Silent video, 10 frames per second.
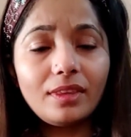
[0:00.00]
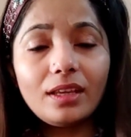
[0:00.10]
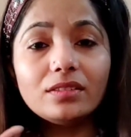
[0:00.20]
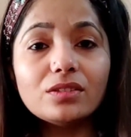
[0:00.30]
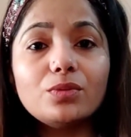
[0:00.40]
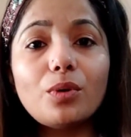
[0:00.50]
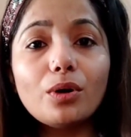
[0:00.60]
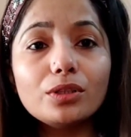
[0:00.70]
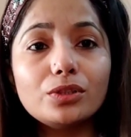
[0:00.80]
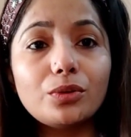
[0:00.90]
Just
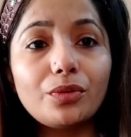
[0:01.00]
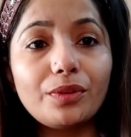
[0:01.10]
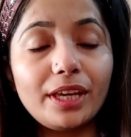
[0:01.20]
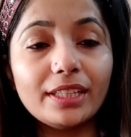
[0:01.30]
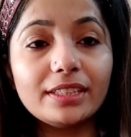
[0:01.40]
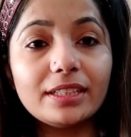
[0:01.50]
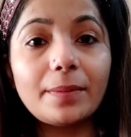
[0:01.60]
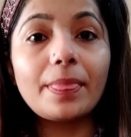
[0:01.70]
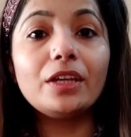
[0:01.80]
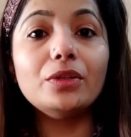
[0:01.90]
wash your face,
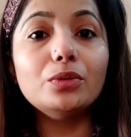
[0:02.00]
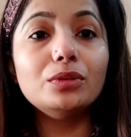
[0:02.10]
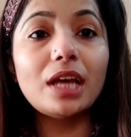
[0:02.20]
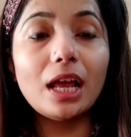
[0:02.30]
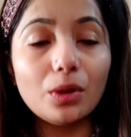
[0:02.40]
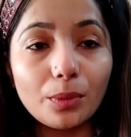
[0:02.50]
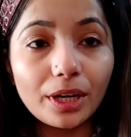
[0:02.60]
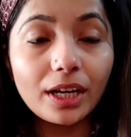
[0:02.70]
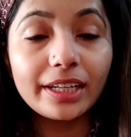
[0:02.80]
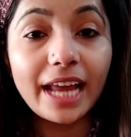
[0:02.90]
use aloe
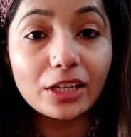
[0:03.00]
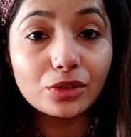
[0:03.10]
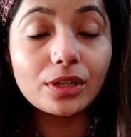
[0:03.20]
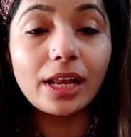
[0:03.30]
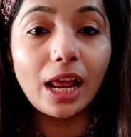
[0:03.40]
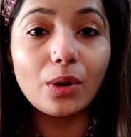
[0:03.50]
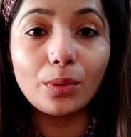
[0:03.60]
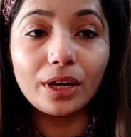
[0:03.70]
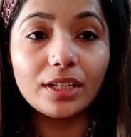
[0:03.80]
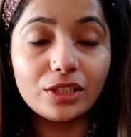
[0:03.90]
vera, natural aloe
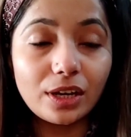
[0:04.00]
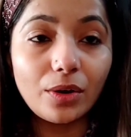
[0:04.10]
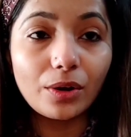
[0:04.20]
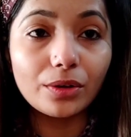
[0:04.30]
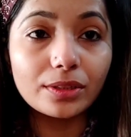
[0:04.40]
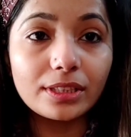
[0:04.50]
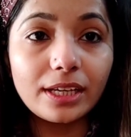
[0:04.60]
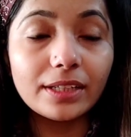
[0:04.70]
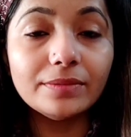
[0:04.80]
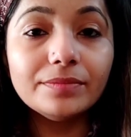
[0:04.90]
vera gel on your
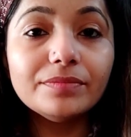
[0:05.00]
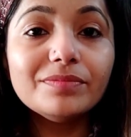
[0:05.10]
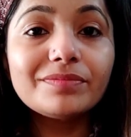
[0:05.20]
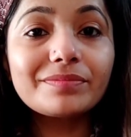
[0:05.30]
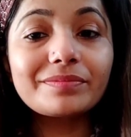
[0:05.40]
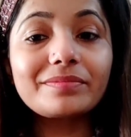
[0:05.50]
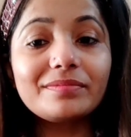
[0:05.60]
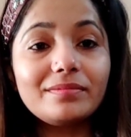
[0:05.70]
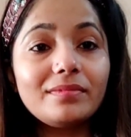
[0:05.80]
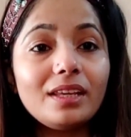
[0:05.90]
skin,
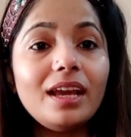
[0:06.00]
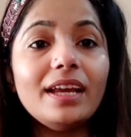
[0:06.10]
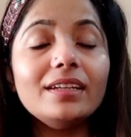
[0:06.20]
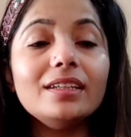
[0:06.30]
and